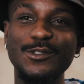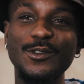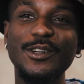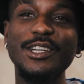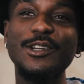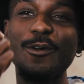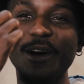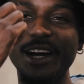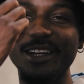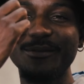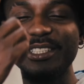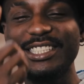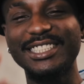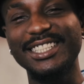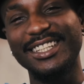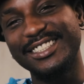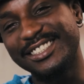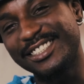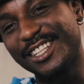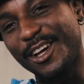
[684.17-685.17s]
only one
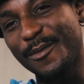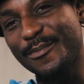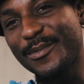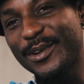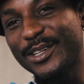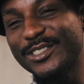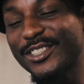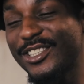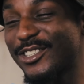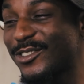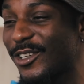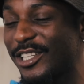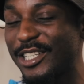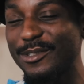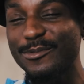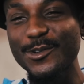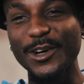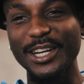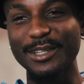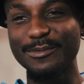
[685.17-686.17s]
international punch. There's only
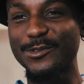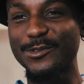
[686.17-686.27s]
one